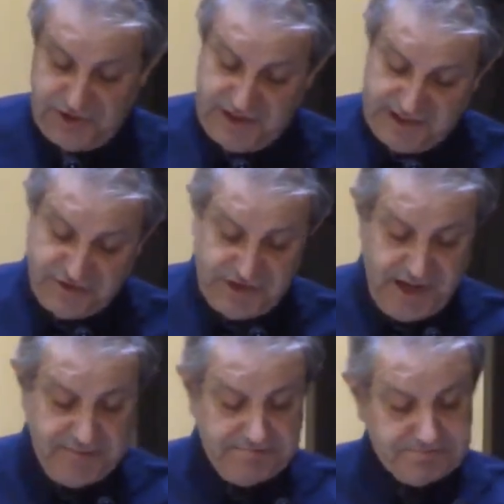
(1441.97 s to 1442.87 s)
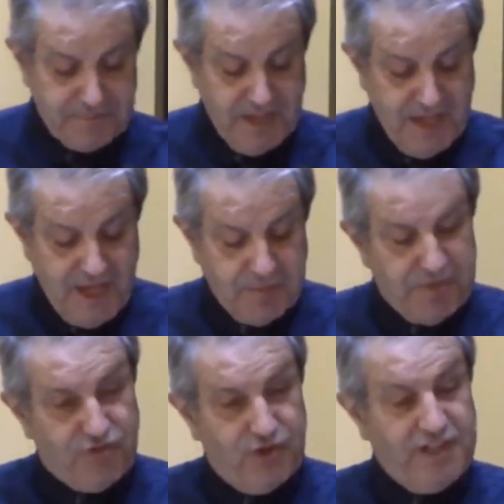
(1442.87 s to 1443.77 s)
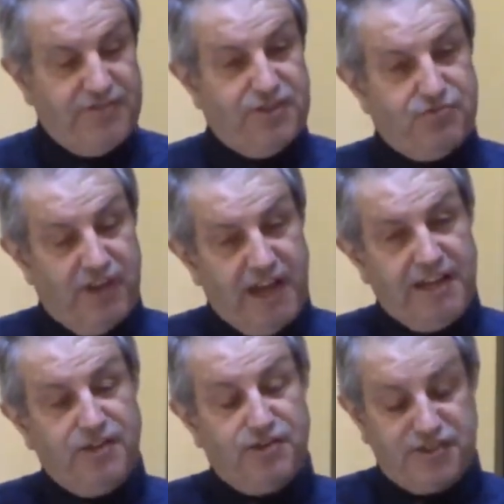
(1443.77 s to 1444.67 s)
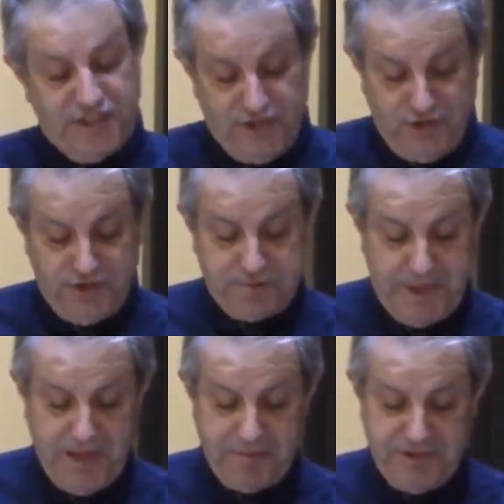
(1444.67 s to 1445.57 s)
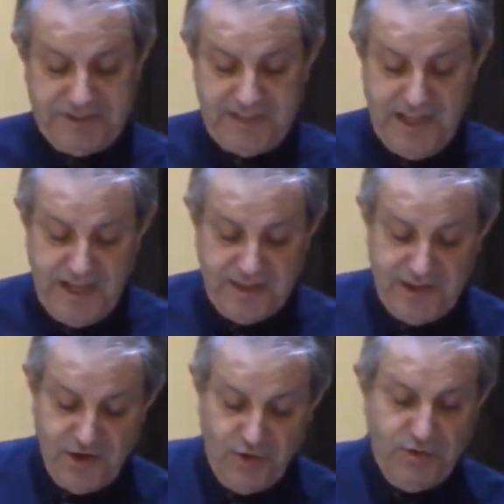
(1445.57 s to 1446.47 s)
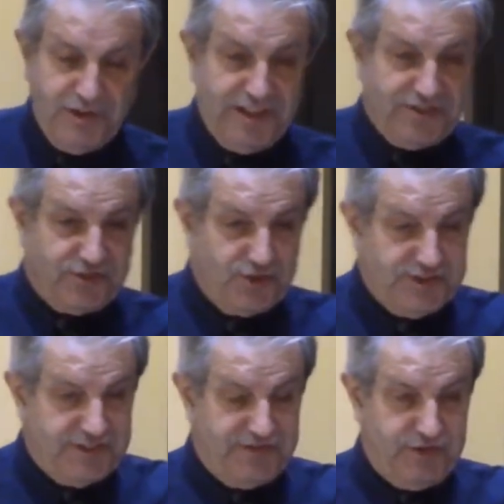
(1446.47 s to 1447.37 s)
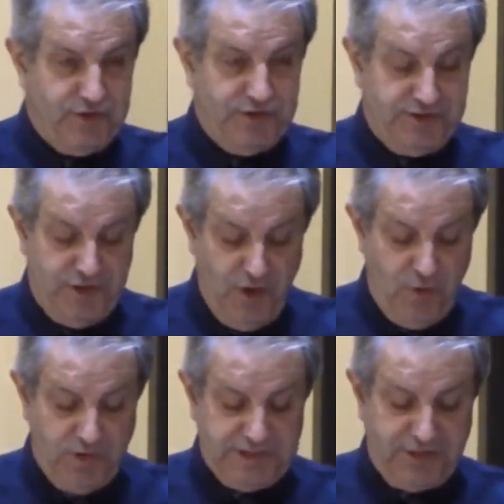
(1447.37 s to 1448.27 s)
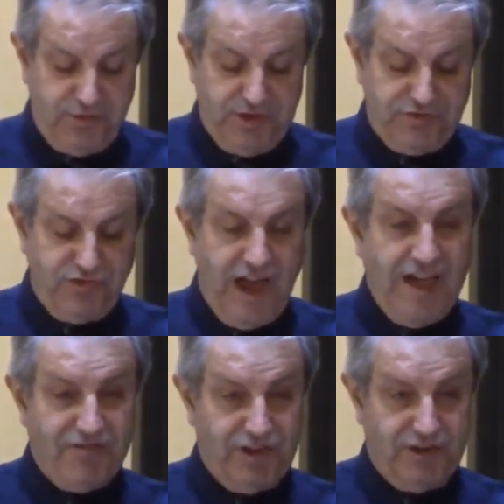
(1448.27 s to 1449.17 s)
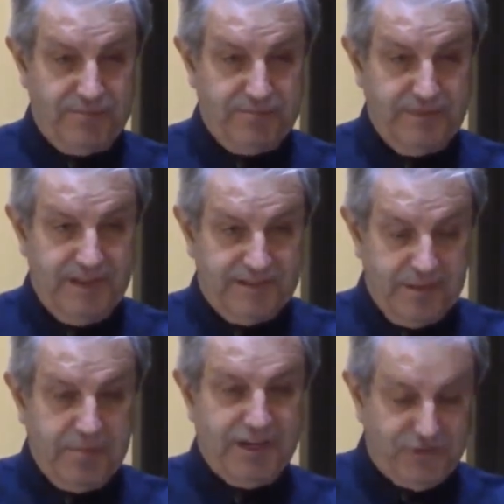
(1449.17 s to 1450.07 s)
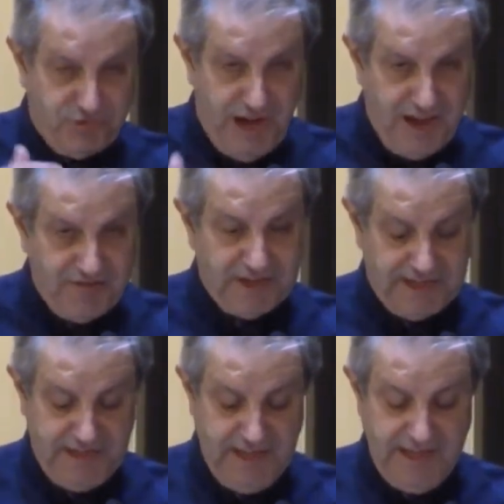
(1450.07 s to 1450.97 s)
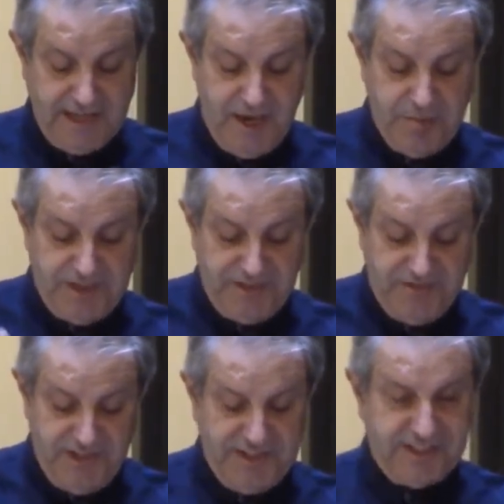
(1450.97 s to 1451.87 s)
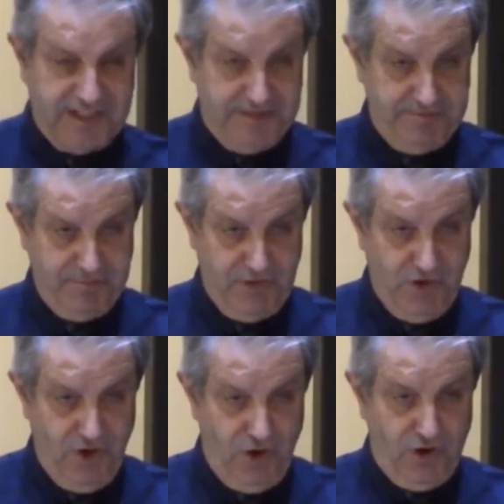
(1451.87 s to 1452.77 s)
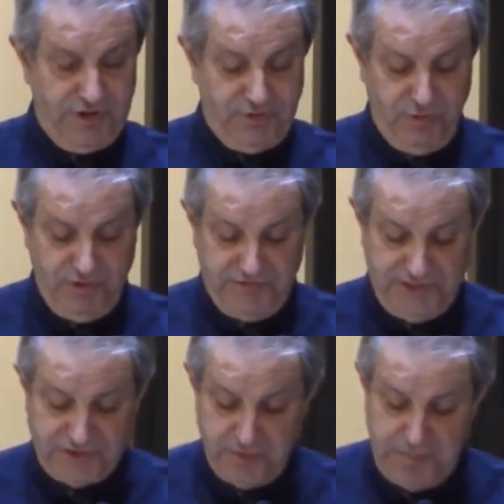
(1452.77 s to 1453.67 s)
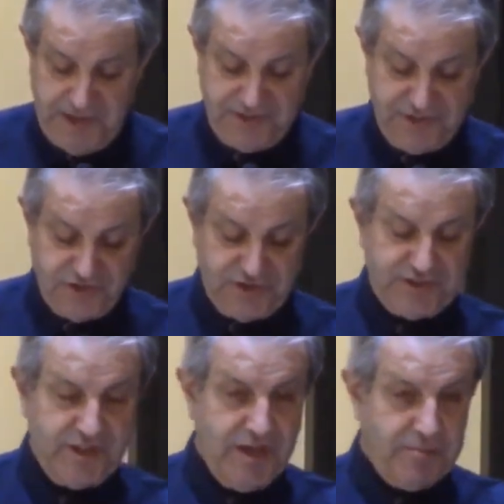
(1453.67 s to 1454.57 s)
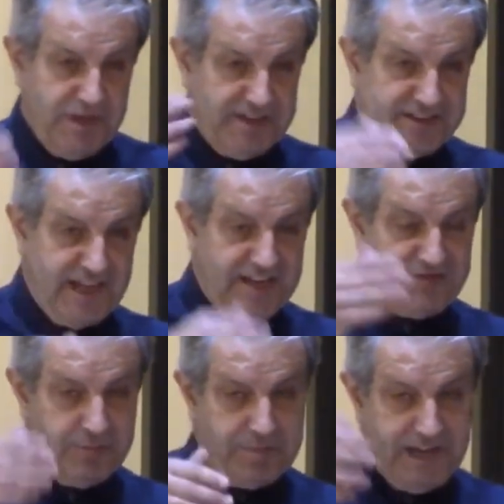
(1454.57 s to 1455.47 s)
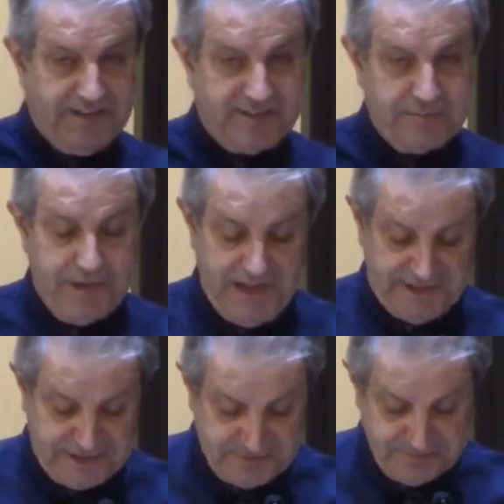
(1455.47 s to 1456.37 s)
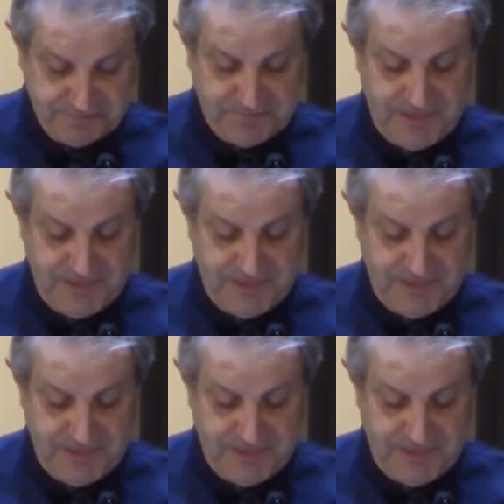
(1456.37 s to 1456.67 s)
or the internet, before even radios and newspapers, the only source of news was through a traveler, somebody traveling, coming to visit, or through official messengers being sent from place to place.